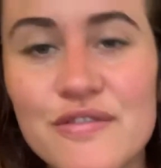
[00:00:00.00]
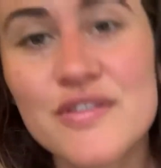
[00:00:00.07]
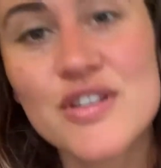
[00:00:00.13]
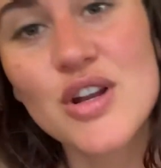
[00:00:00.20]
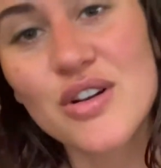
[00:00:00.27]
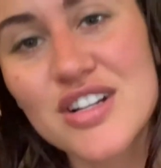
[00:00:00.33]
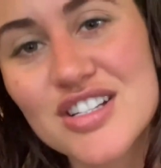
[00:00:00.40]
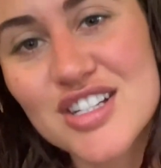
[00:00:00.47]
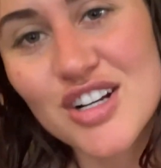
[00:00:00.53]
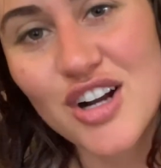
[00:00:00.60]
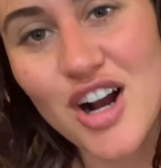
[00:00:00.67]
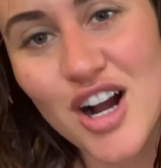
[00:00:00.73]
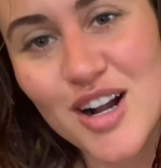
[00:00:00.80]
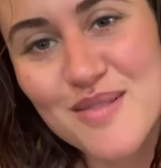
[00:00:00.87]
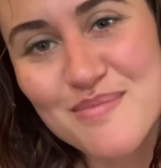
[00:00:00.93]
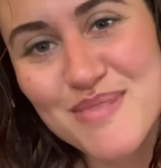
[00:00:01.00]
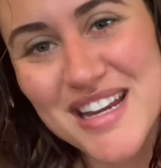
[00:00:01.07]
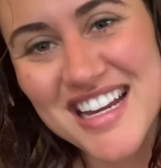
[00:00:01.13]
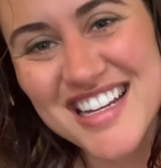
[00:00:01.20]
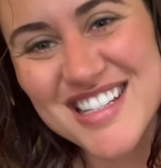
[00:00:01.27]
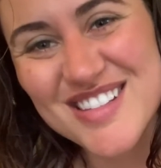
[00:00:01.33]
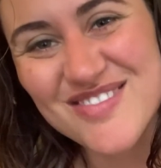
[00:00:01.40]
notice your
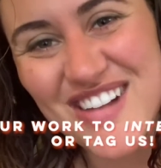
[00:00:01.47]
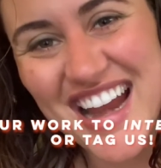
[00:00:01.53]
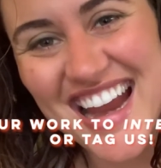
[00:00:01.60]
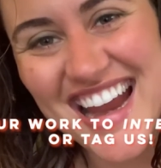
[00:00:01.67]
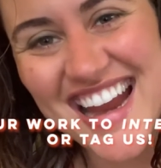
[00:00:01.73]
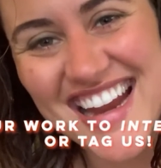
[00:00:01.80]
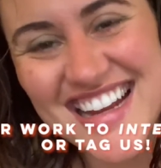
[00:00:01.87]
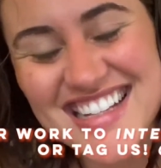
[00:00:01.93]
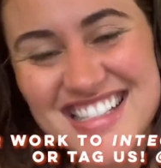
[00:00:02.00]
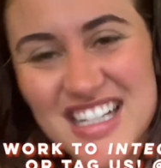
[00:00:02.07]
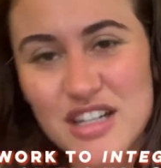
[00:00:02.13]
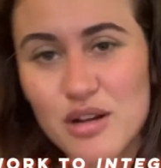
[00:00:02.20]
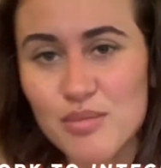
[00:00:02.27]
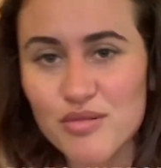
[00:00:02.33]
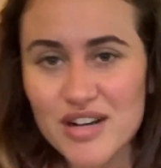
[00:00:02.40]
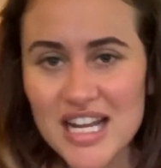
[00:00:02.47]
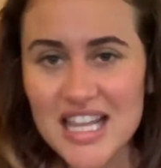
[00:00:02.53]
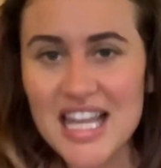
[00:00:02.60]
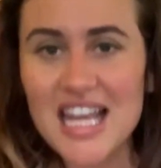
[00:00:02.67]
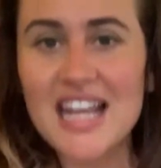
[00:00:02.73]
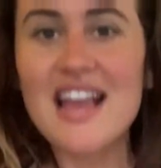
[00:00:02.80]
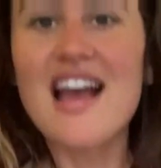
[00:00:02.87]
heartbeat is raised and you're
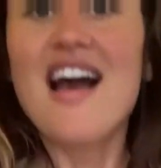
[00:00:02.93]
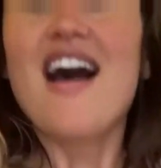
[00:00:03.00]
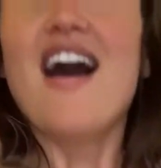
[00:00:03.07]
breathing.